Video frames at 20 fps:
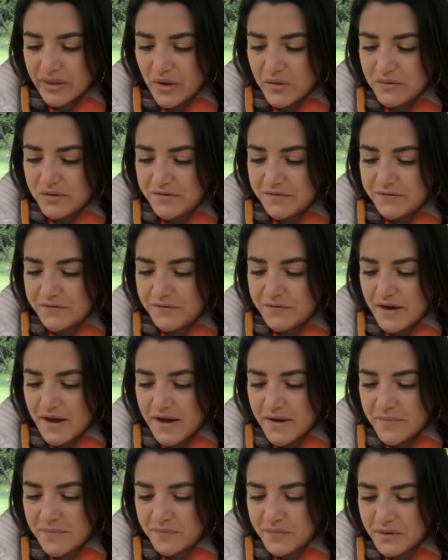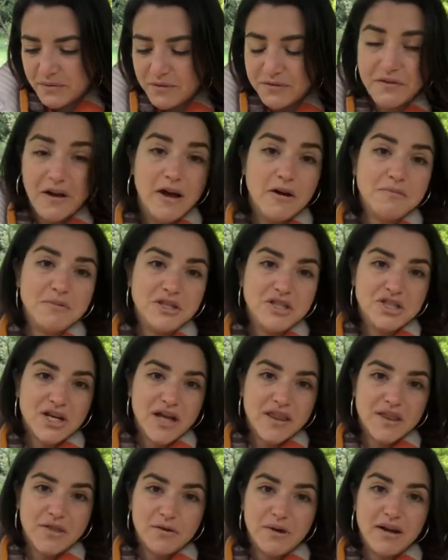we've helped each
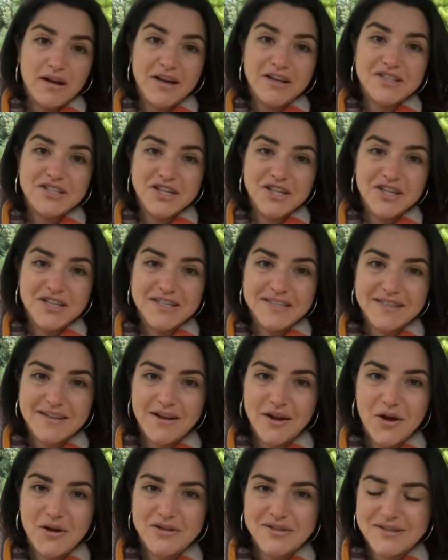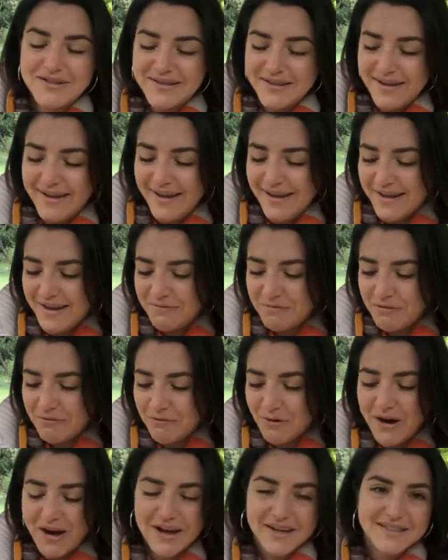other throughout our journeys a lot, and we've
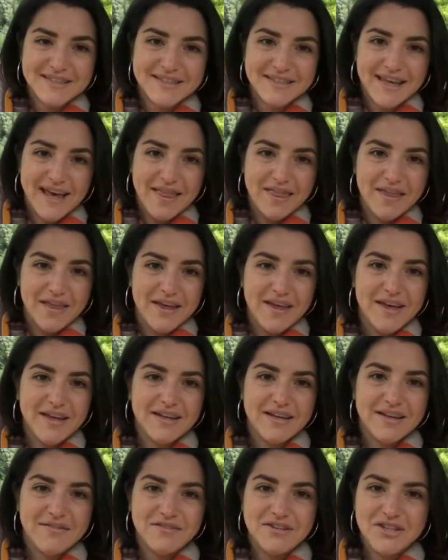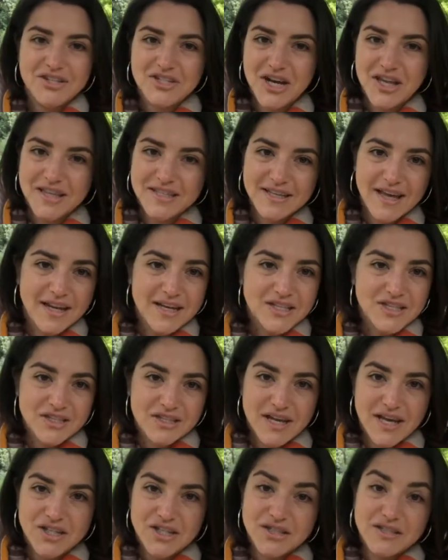worked together and given each other's energy
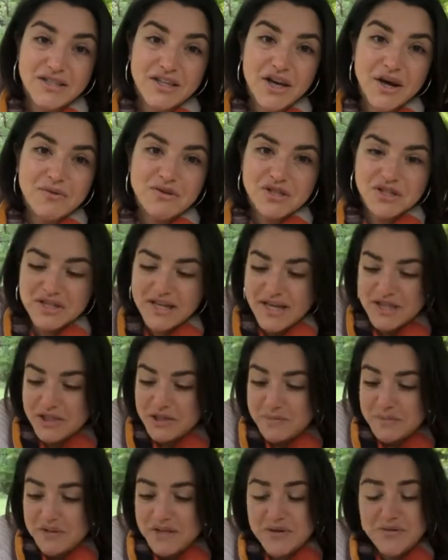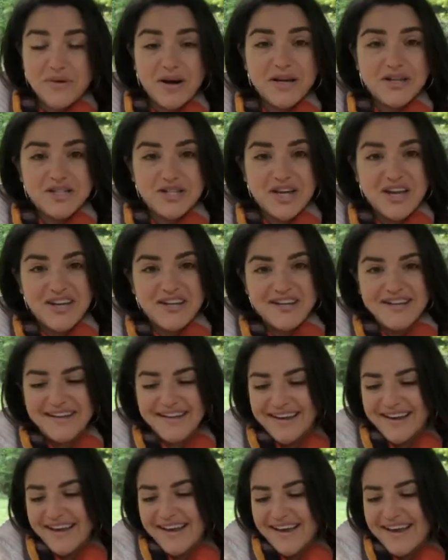sessions and coaching sessions. It's been a great journey
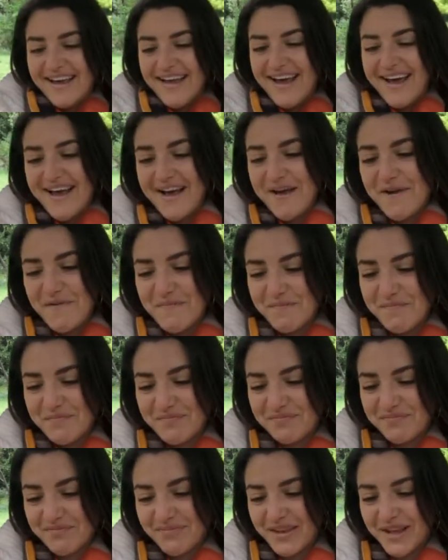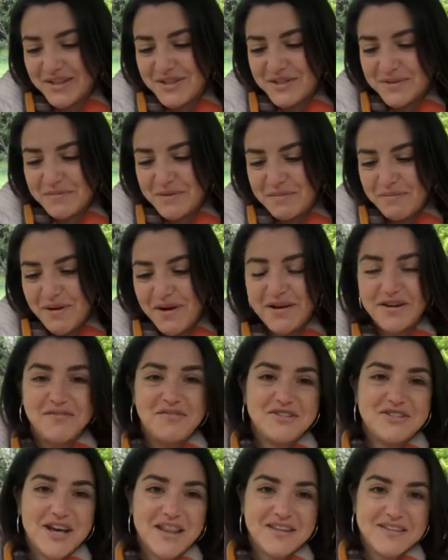to be part of
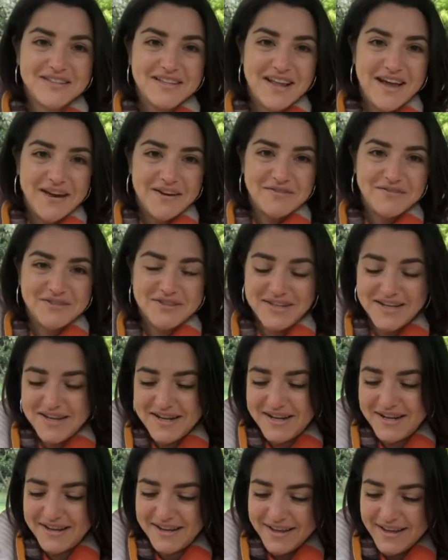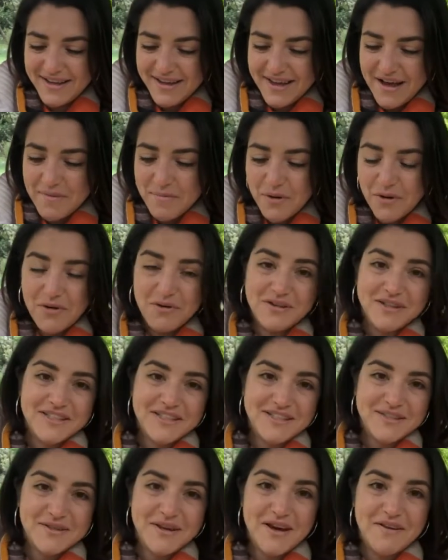each other's lives, and I'm honored
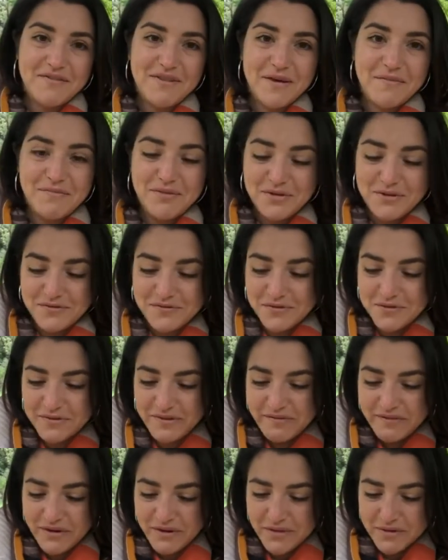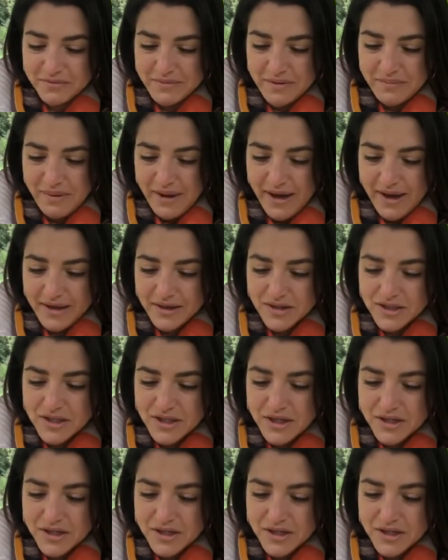to have that beautiful review on my page,